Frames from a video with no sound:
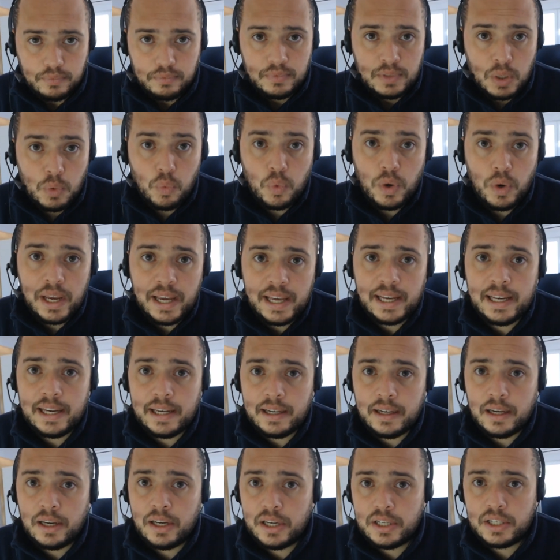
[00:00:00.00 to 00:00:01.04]
where
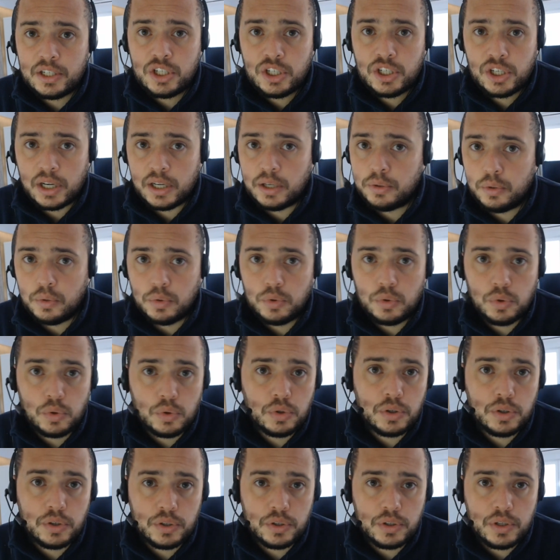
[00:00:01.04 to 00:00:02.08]
her child or
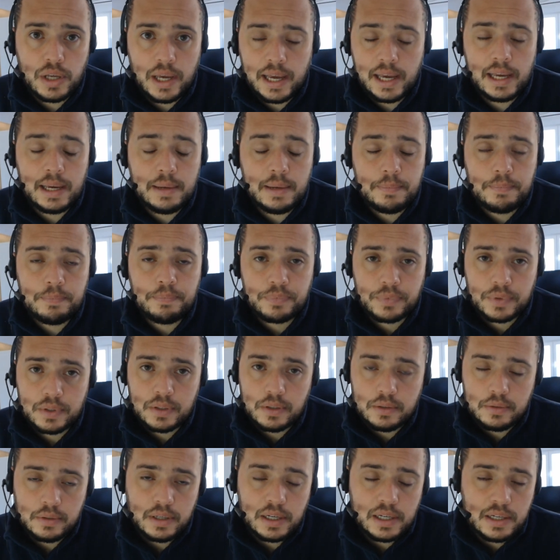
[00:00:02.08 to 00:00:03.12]
daughter,
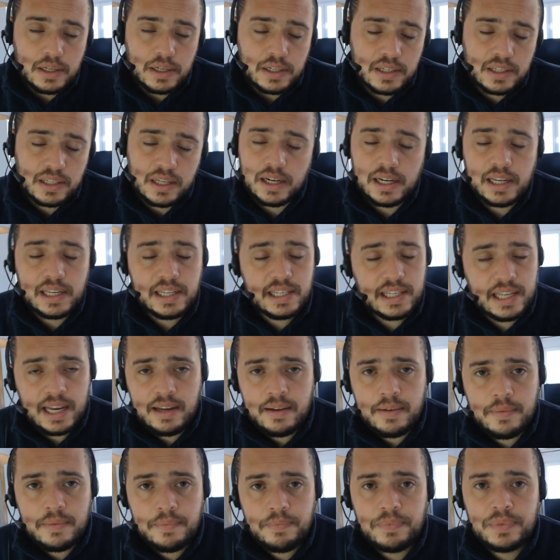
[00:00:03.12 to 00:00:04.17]
son is
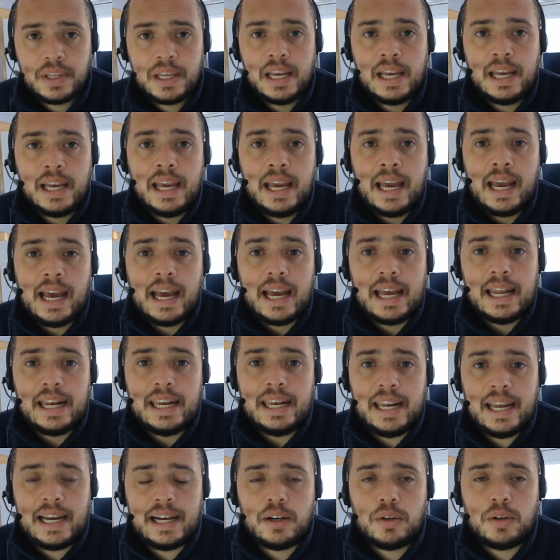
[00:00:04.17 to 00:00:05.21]
at. And
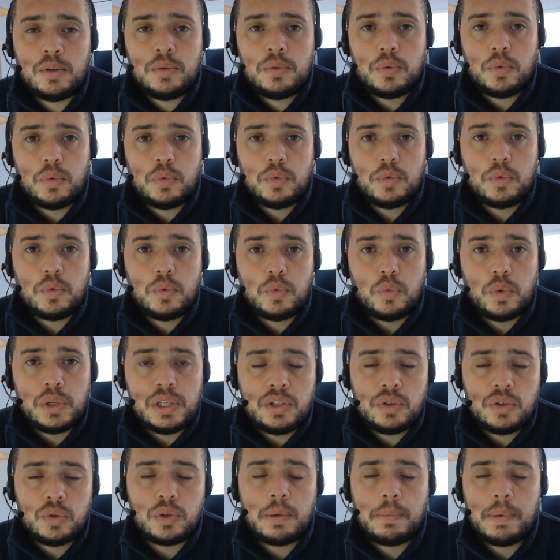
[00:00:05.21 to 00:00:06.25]
now we
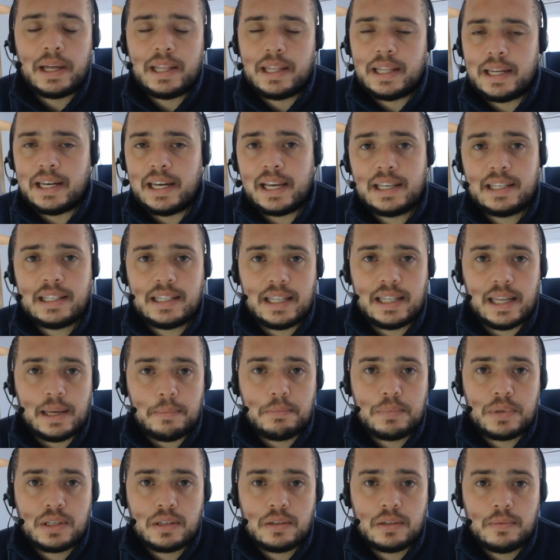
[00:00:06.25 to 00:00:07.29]
talk about the next
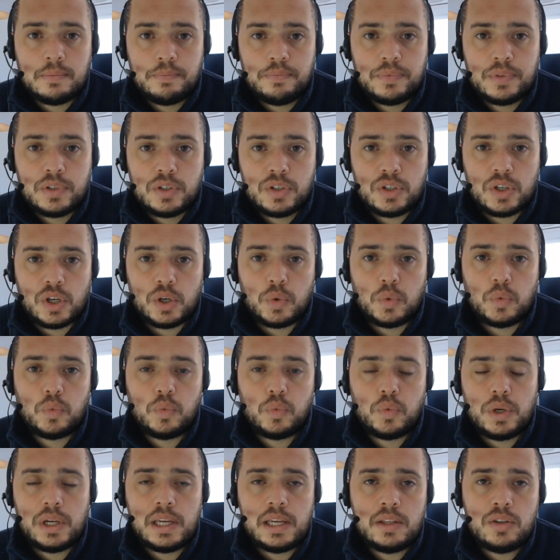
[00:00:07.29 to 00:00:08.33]
steps. So
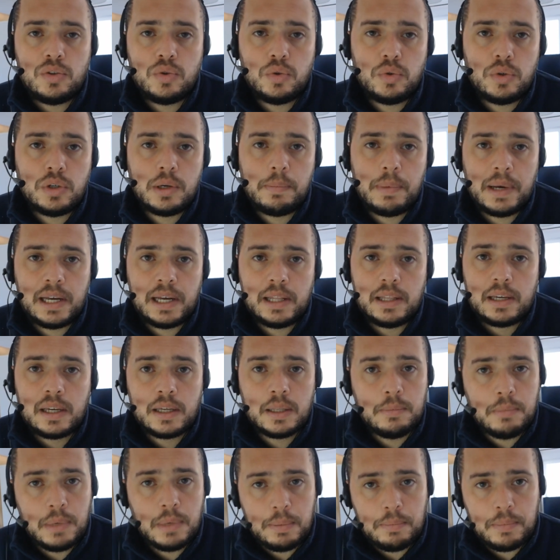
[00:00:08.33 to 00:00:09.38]
we talk about the
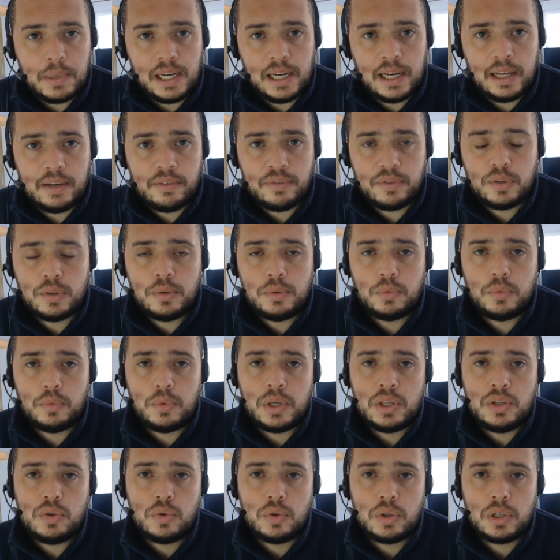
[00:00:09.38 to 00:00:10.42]
commitment level. We
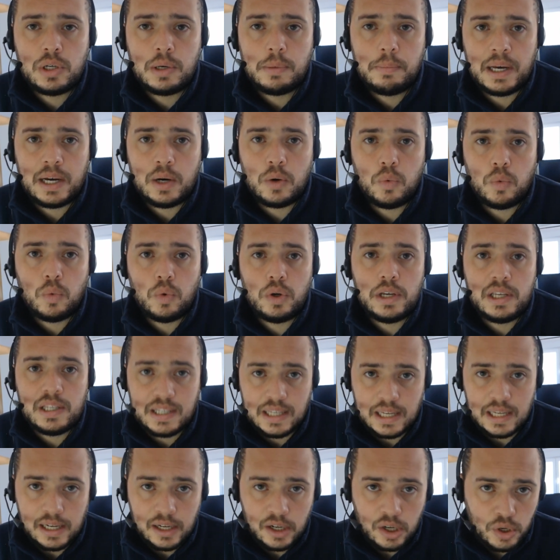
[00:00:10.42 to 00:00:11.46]
talk about what is
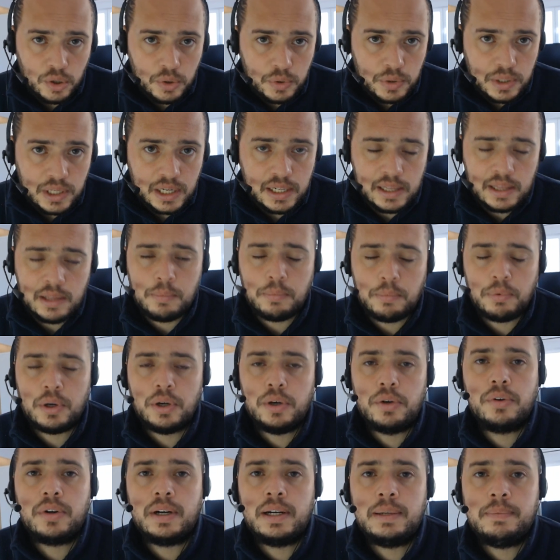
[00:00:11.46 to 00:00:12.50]
included in the
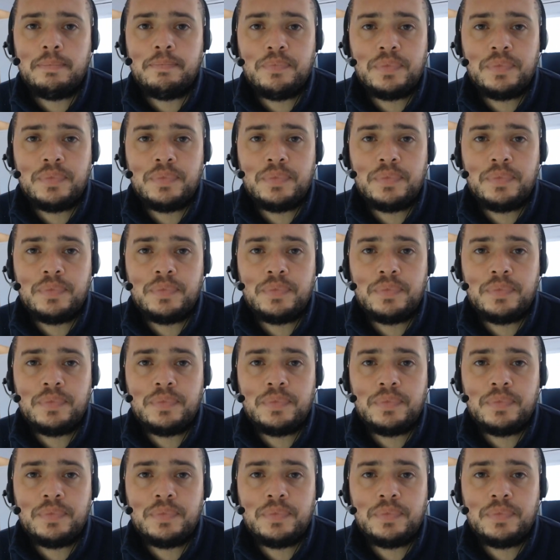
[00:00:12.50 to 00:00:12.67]
program,